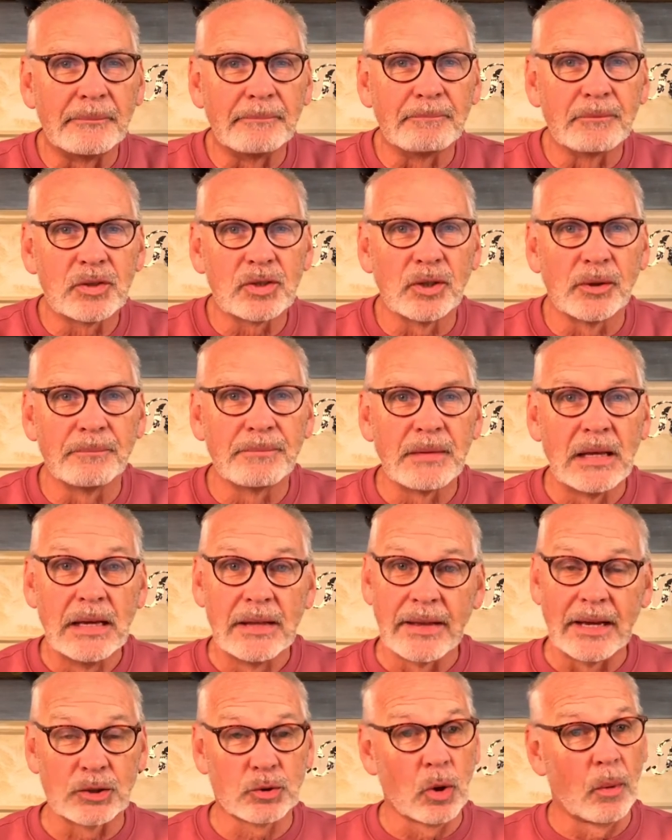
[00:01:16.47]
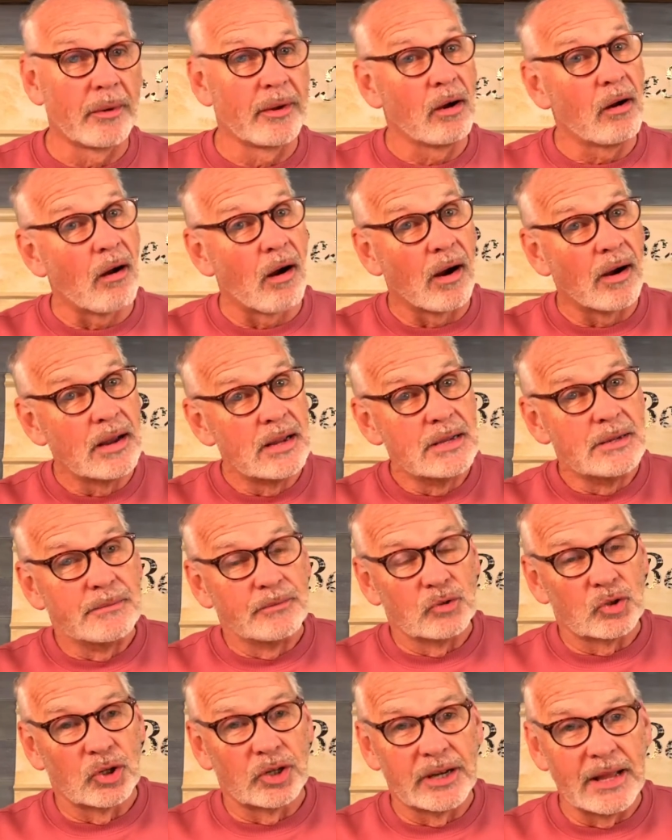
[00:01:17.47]
So that's where we are.
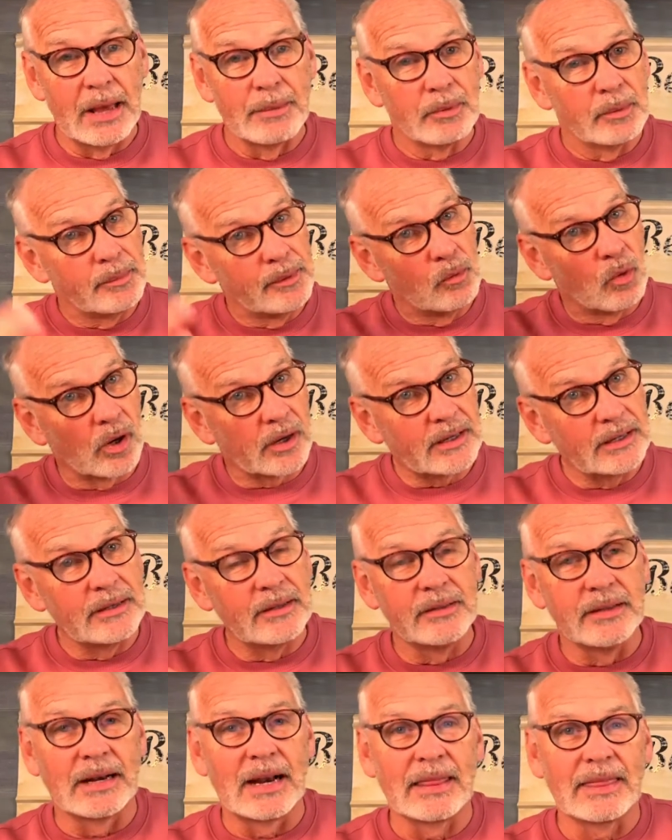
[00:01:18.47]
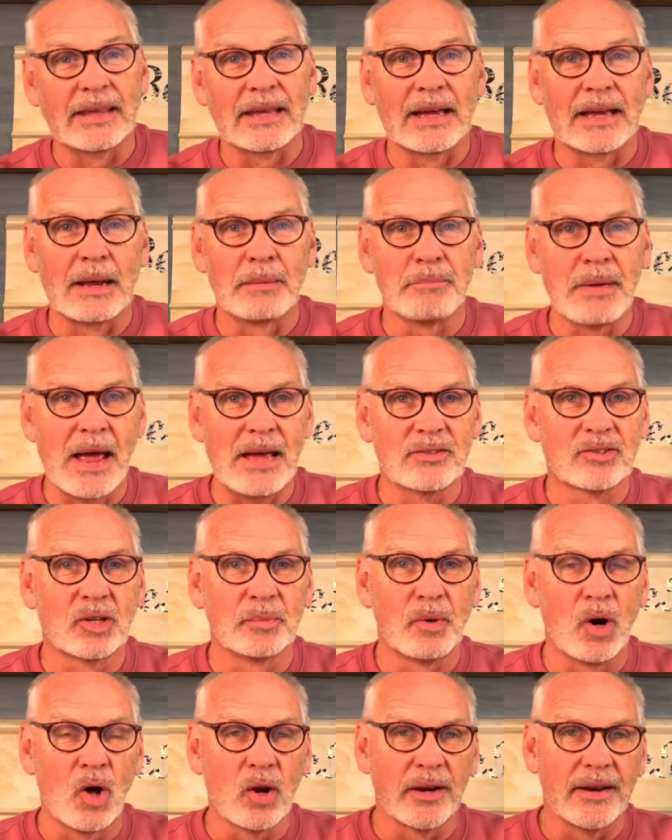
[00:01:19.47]
So today I'm gonna be working, and then I think I got
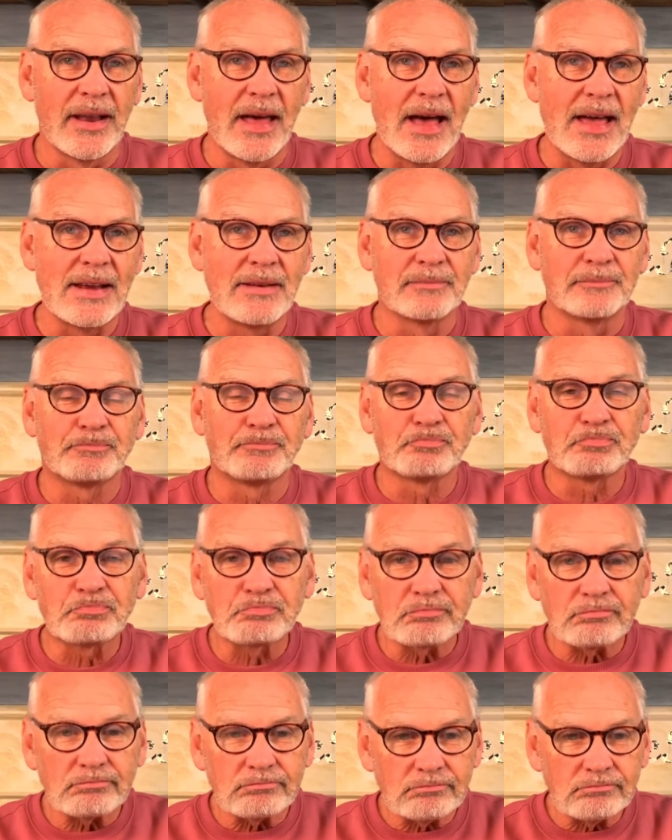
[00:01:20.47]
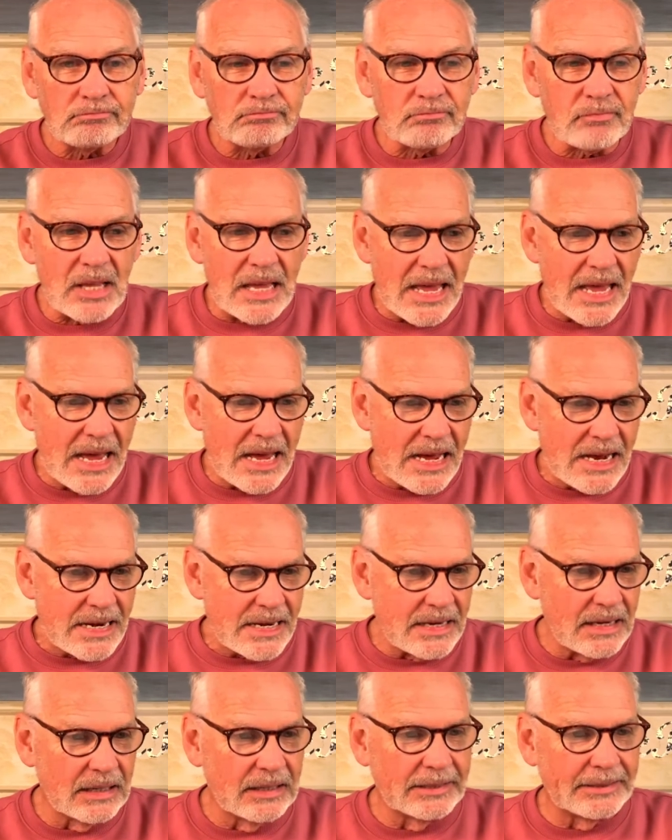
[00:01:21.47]
basketball tonight,
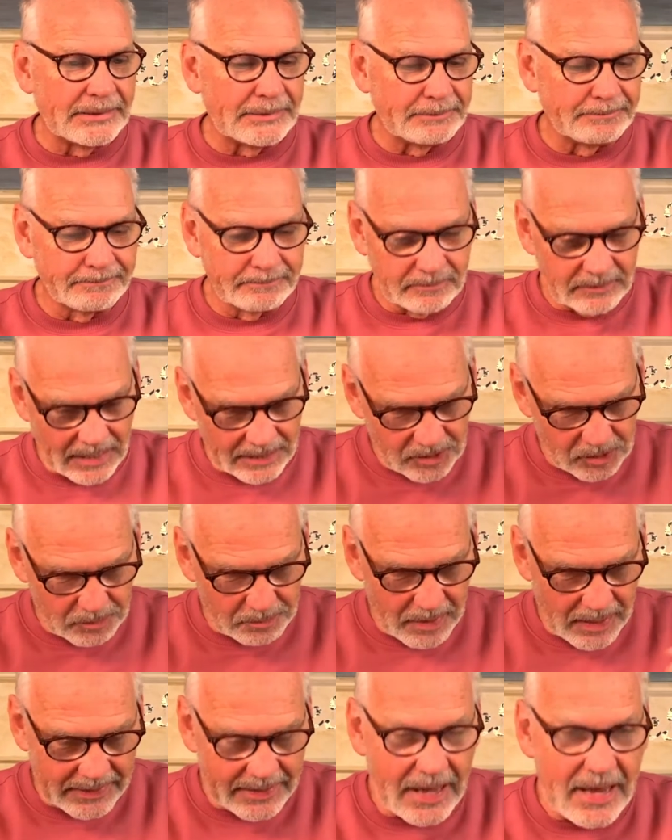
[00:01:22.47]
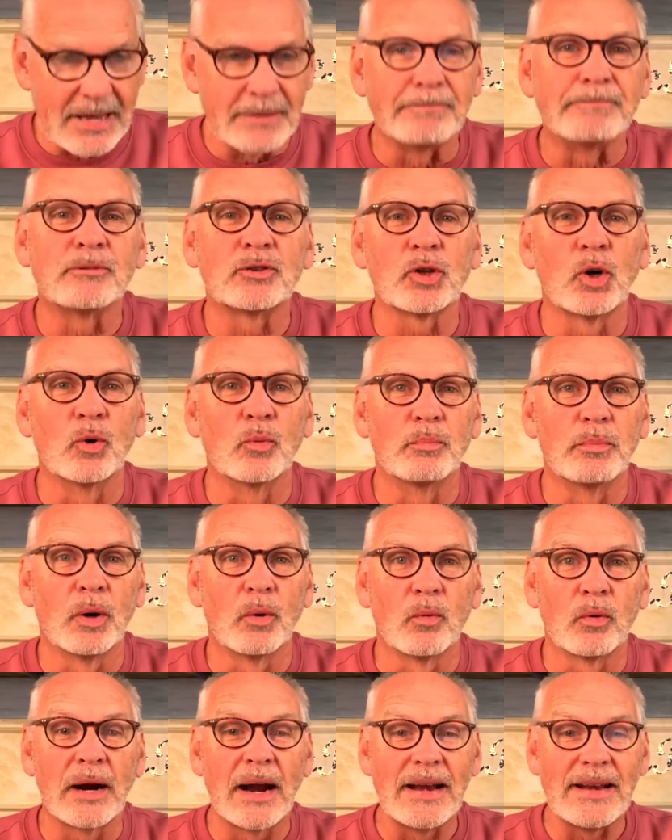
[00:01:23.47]
and that's my day. So,
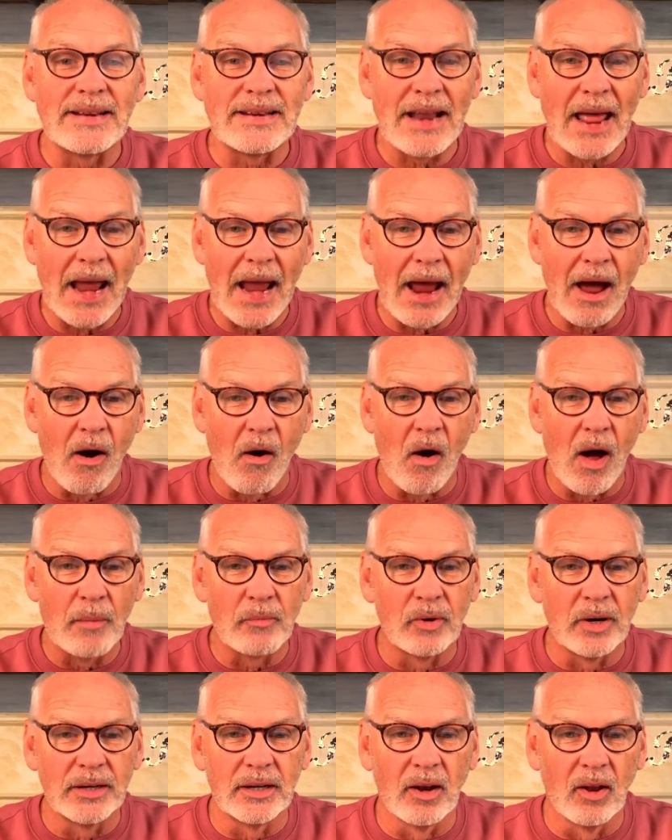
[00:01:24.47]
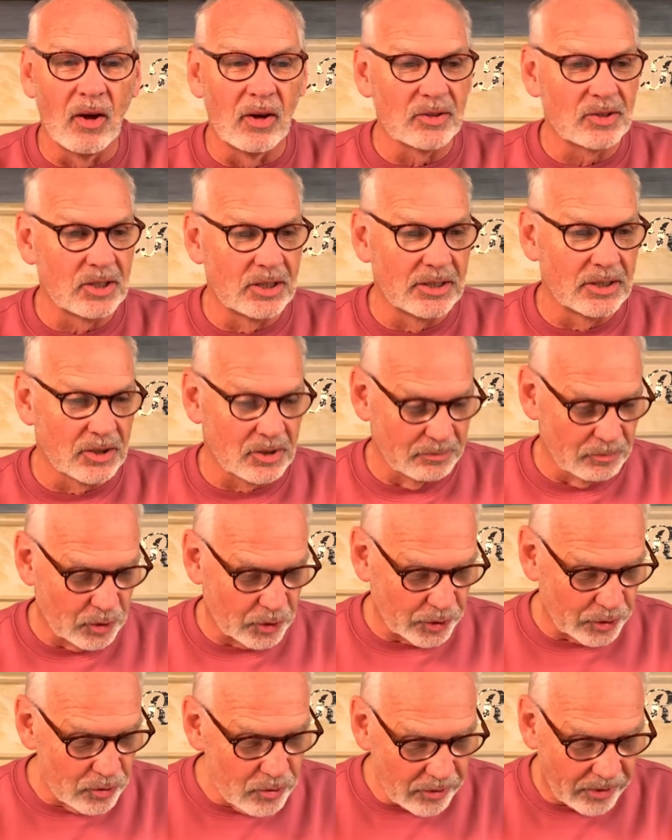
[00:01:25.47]
but right now I'm ready to launch into some
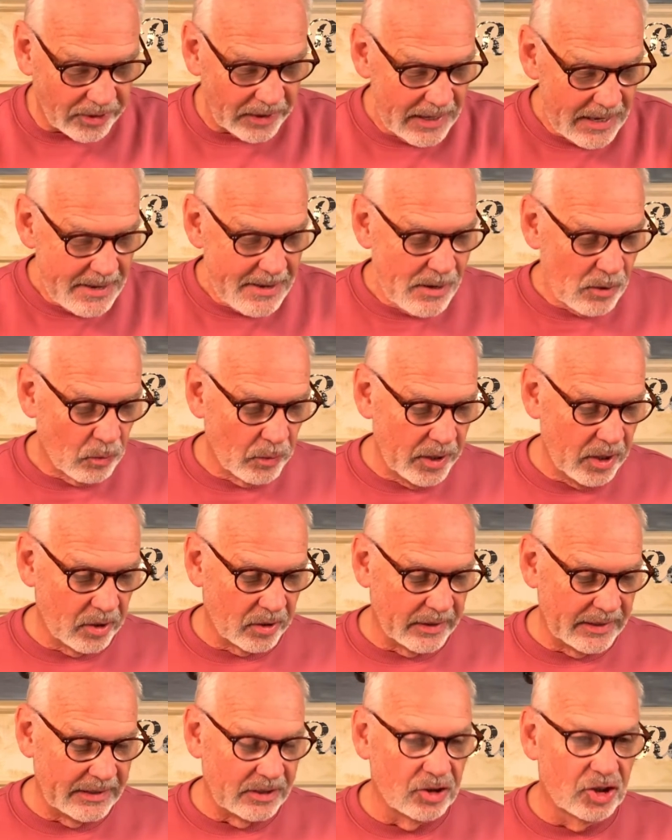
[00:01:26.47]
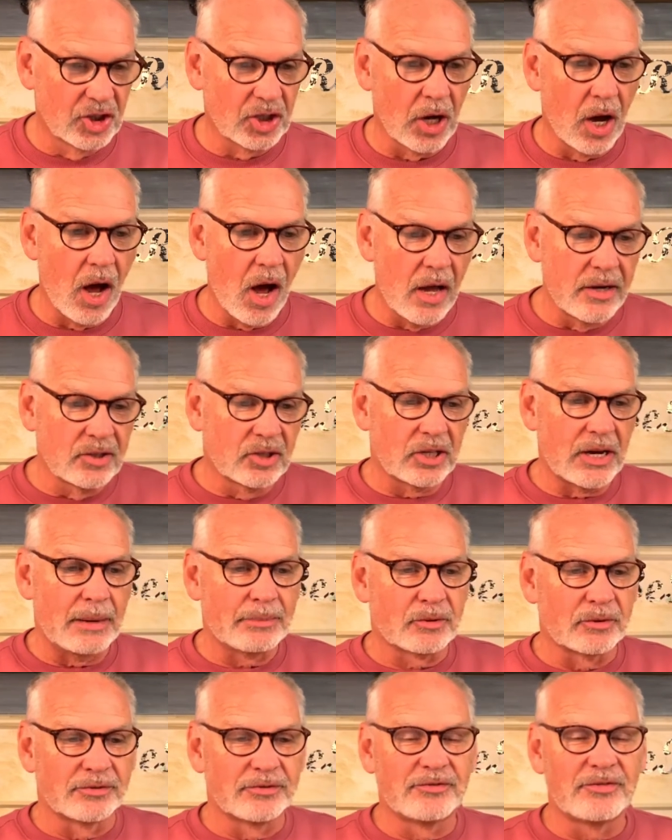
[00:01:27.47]
truth. We are in John
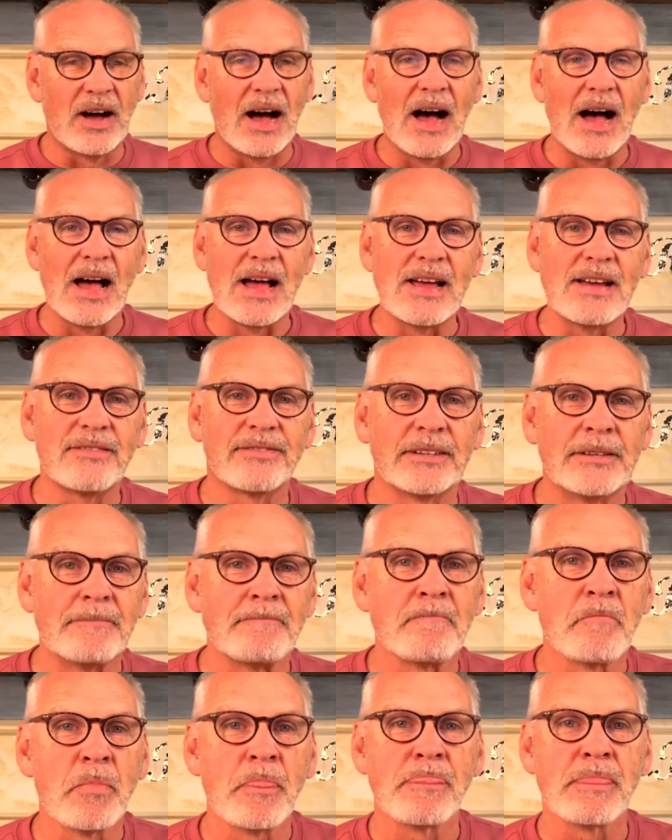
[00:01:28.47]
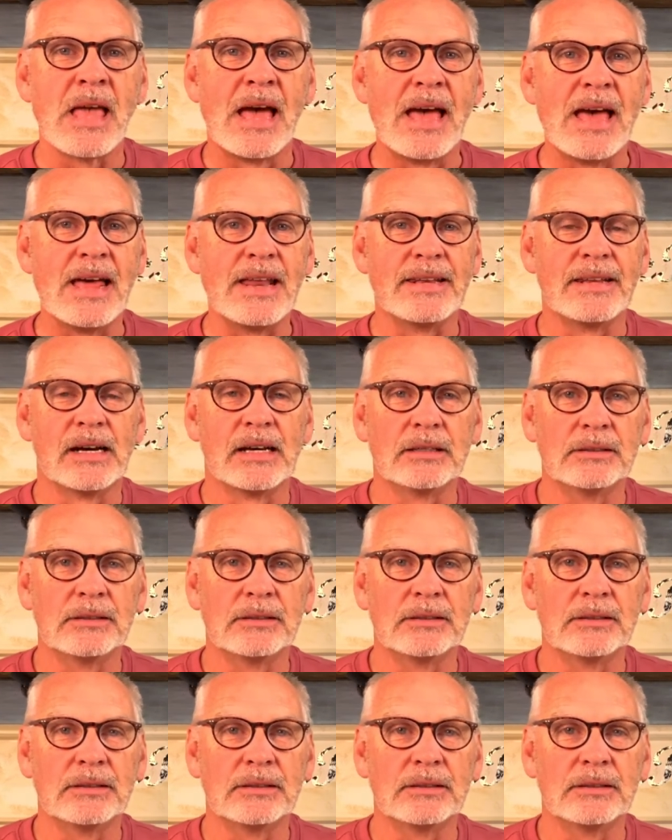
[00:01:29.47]
chapter 5, and